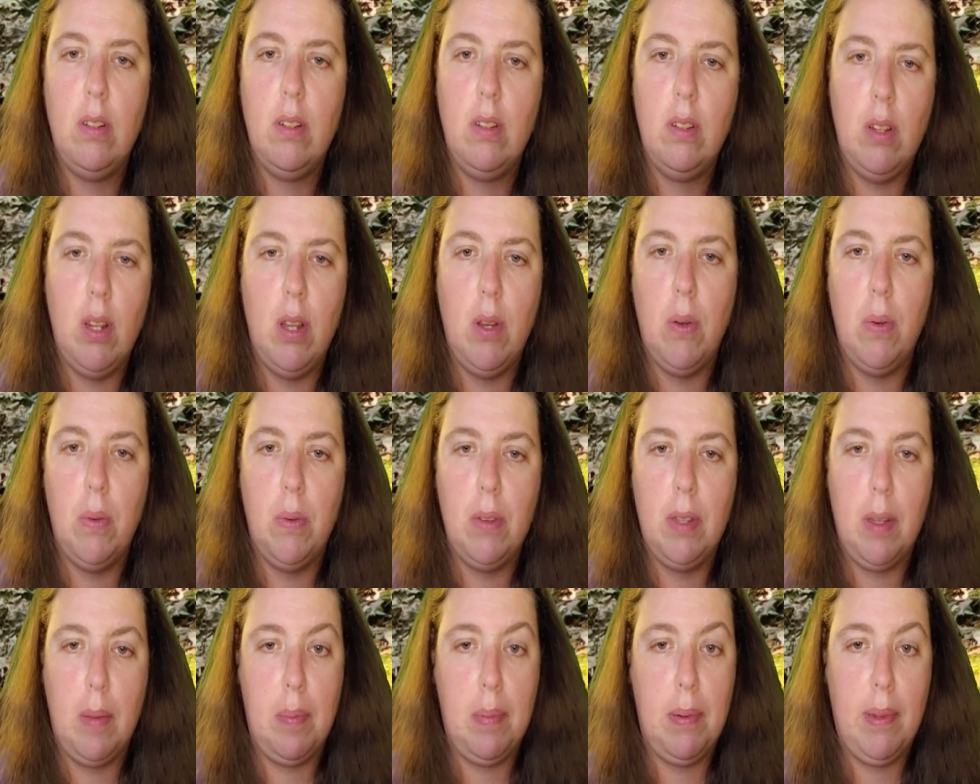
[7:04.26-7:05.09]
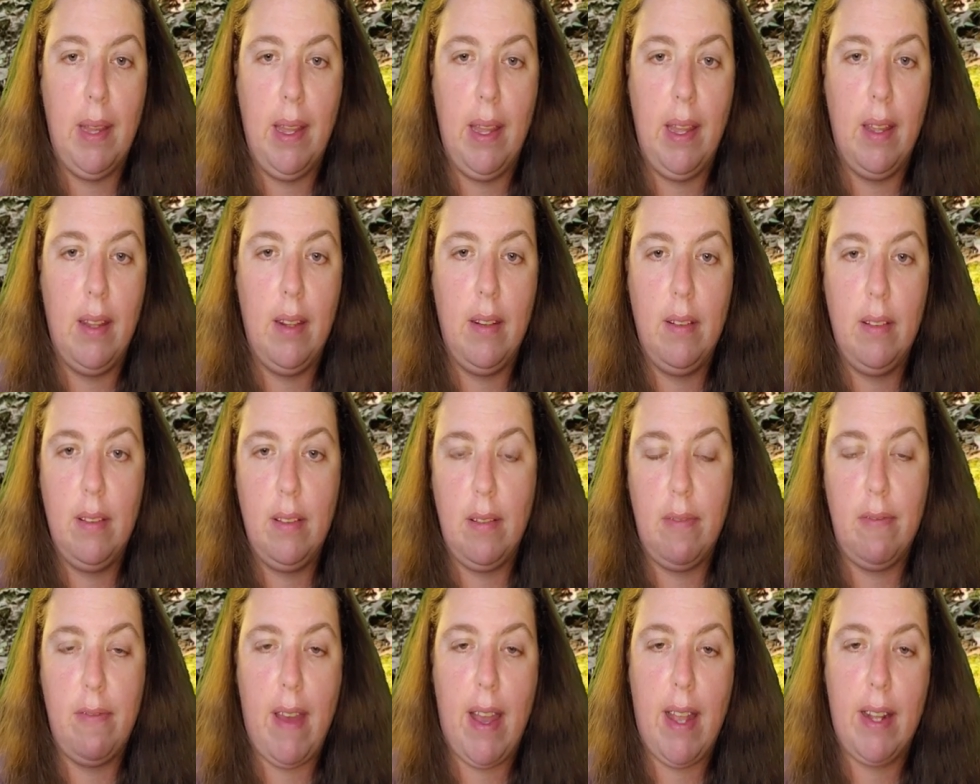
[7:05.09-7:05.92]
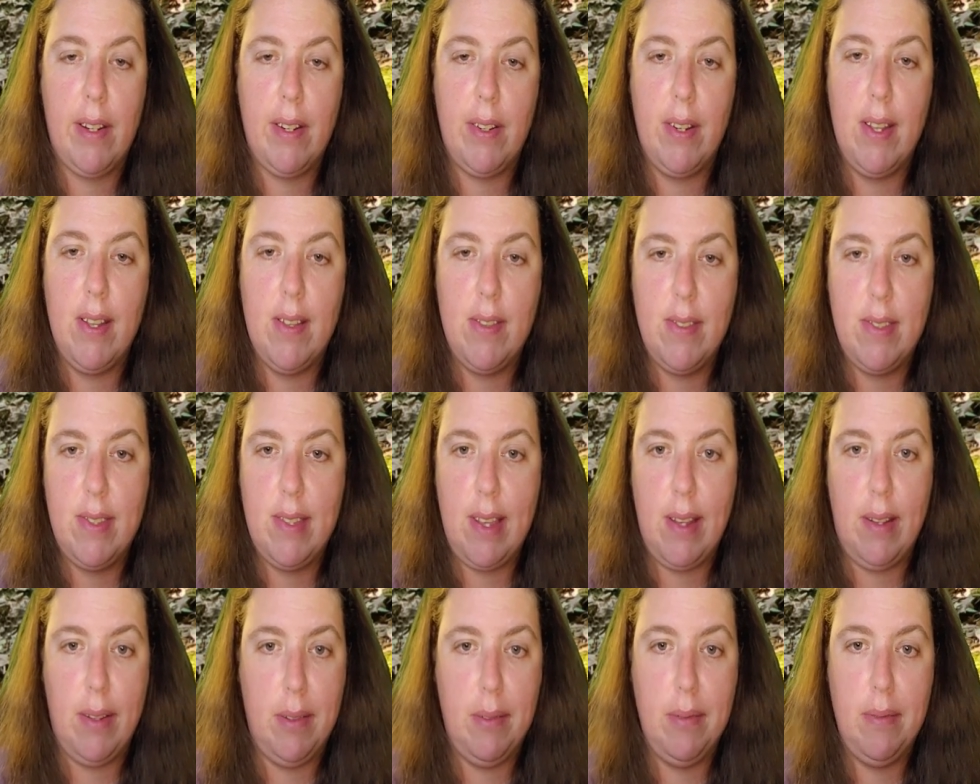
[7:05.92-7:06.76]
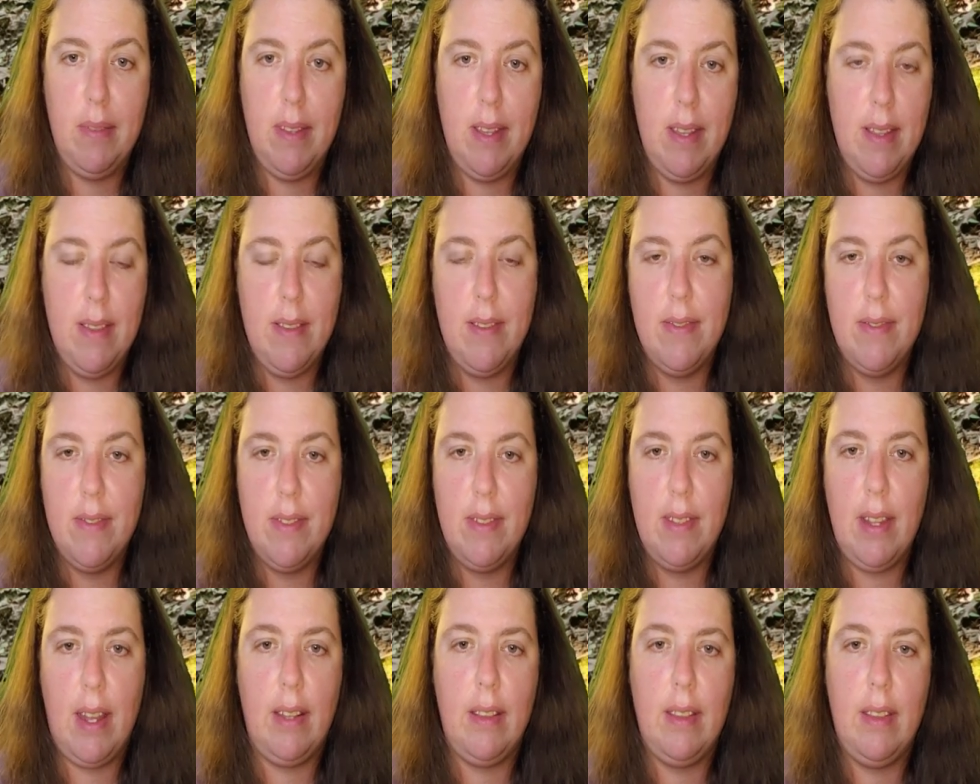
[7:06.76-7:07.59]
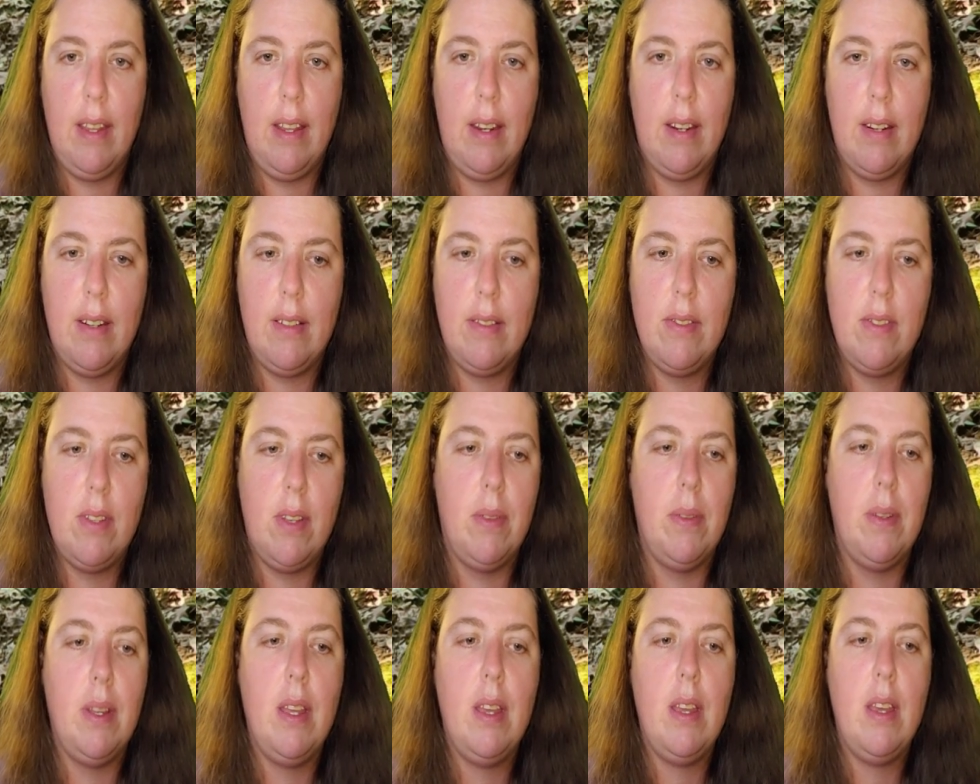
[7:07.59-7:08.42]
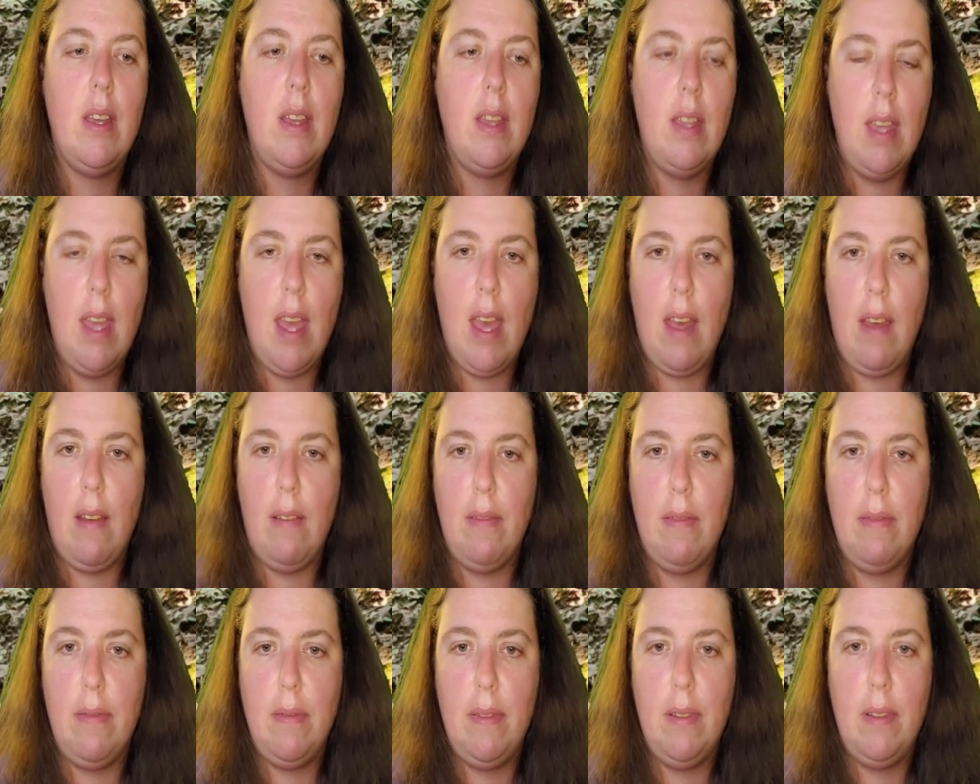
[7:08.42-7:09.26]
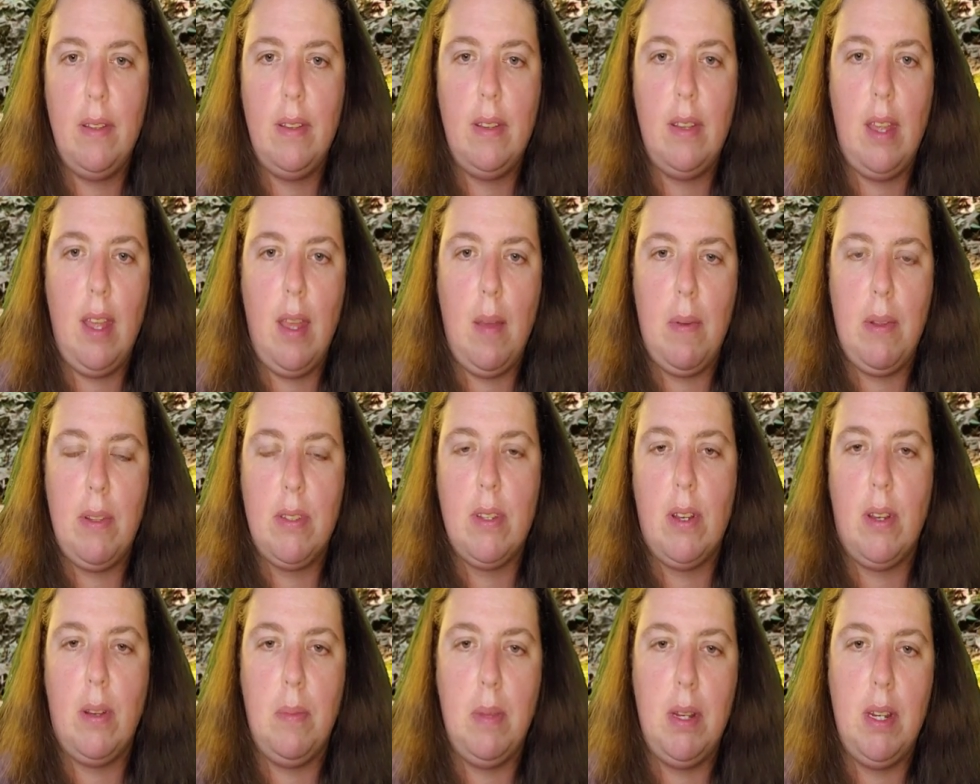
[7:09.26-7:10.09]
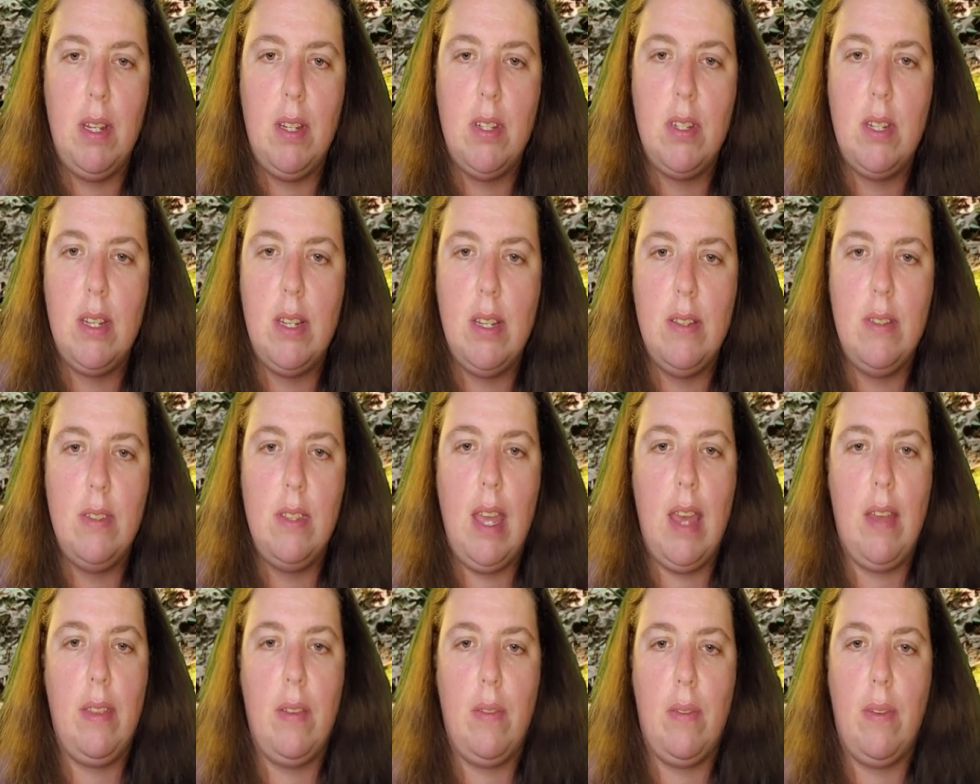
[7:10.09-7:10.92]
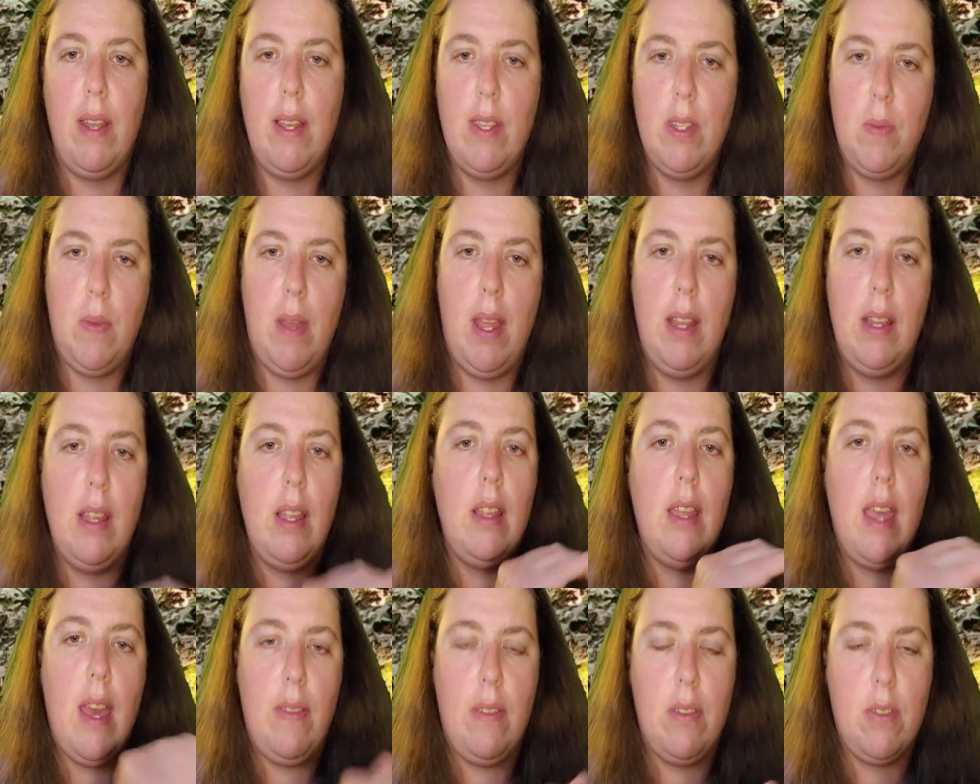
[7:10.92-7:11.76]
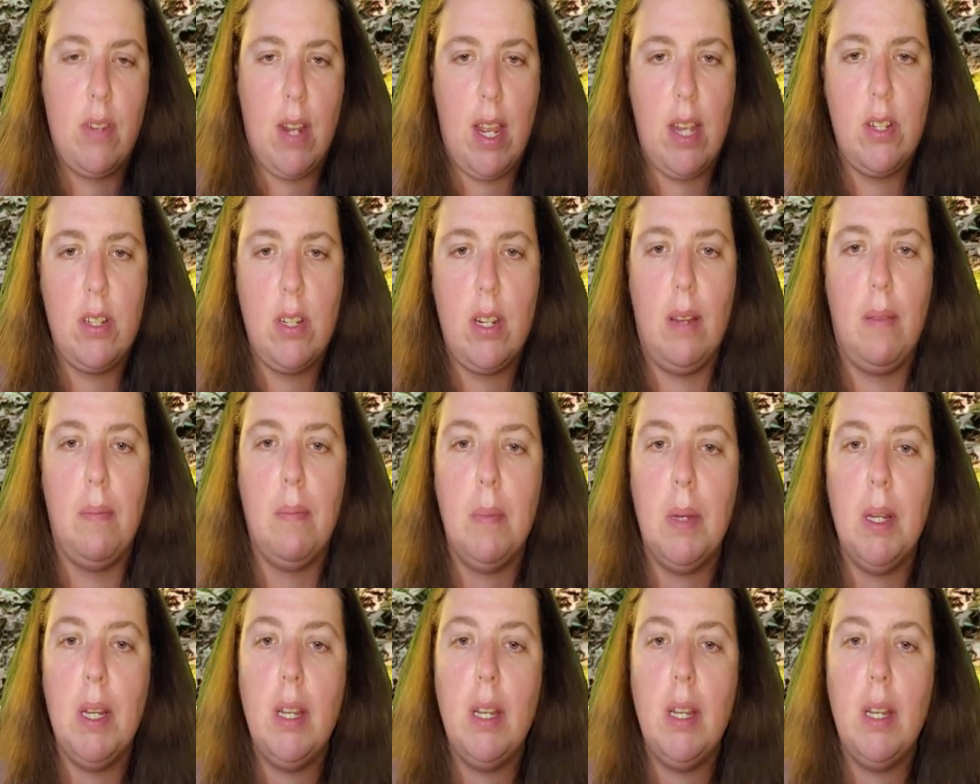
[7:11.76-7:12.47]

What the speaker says: Note the factory itself is not there. So you have the Amatol munitions, you have the raceway, and then you have the trash dump.